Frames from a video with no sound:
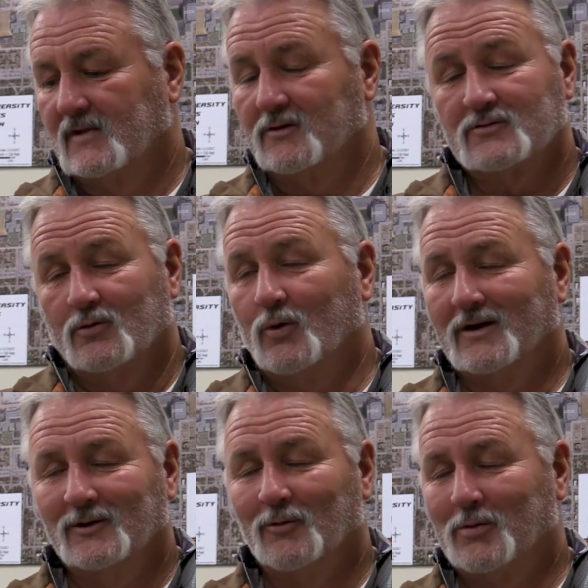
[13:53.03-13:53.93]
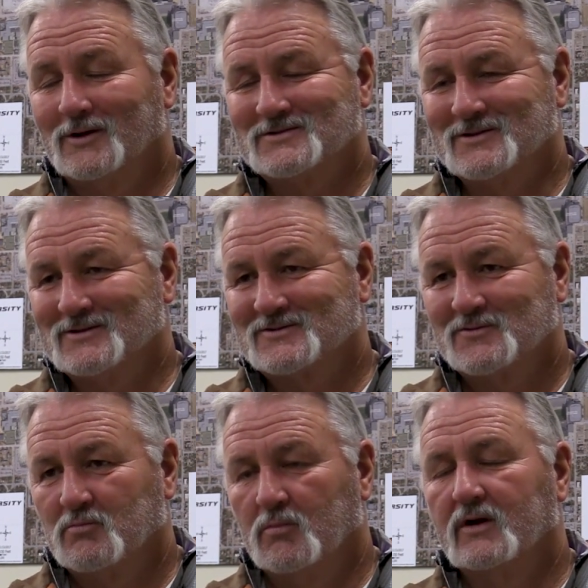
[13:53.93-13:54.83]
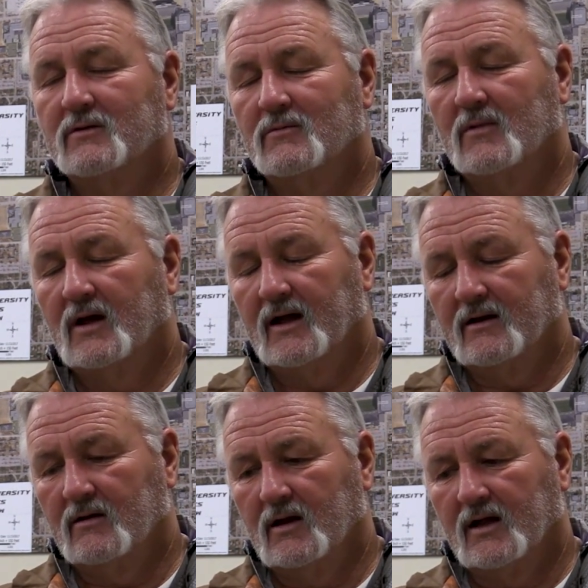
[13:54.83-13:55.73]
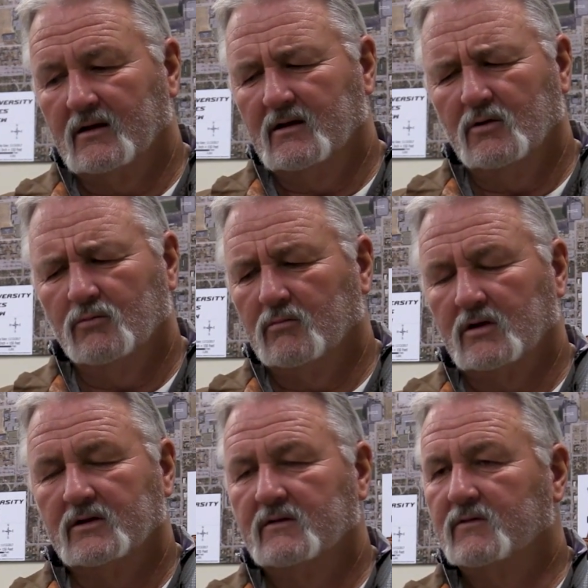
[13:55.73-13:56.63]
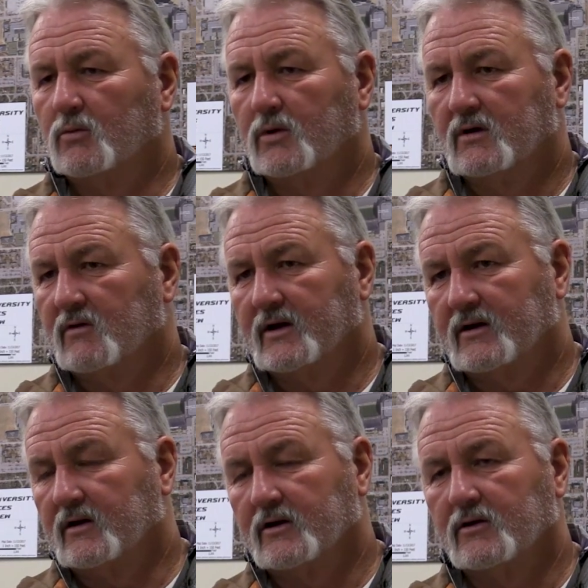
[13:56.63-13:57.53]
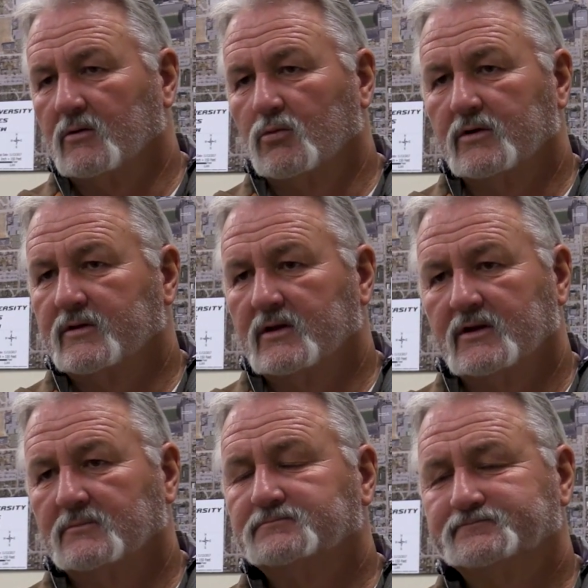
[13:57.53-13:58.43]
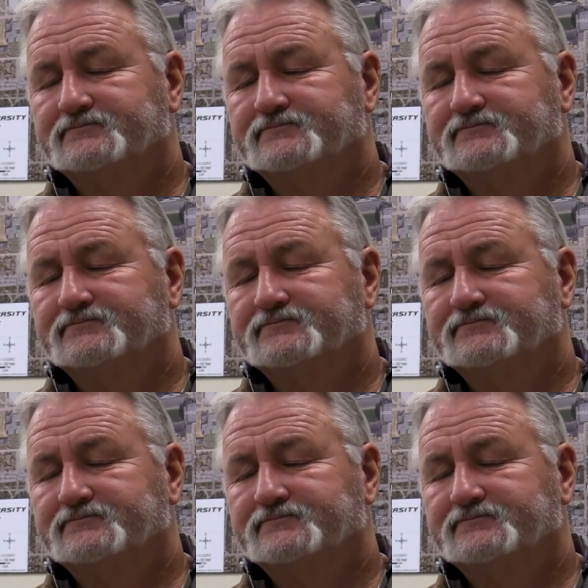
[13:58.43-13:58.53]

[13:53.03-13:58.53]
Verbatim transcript: It's quite a little process, but I don't believe that we ever had an error with that.